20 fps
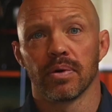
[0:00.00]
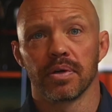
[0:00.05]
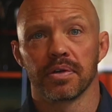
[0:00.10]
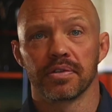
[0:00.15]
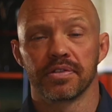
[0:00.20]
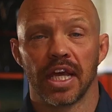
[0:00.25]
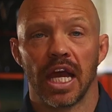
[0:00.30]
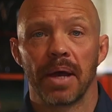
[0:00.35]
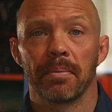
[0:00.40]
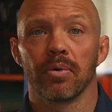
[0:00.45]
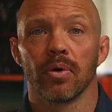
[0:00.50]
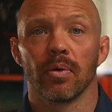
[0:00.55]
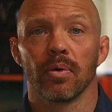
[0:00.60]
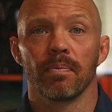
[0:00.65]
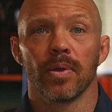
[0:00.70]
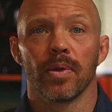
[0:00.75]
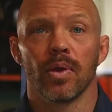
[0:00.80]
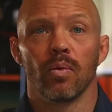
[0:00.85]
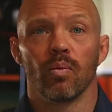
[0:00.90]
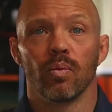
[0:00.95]
For
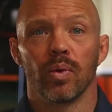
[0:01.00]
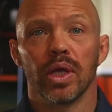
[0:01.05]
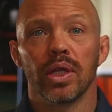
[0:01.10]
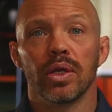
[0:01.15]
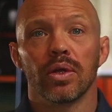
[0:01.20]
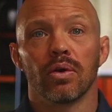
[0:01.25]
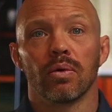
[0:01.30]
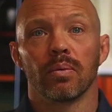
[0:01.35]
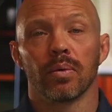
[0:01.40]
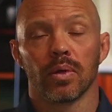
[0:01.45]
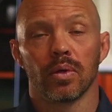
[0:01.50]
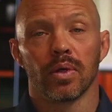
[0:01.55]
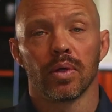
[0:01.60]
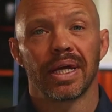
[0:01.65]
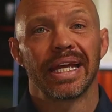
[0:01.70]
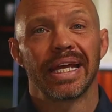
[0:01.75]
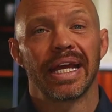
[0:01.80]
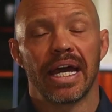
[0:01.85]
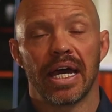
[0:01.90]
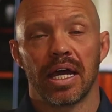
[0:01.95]
example, we know when we're
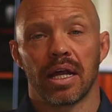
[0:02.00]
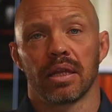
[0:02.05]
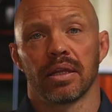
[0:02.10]
looking at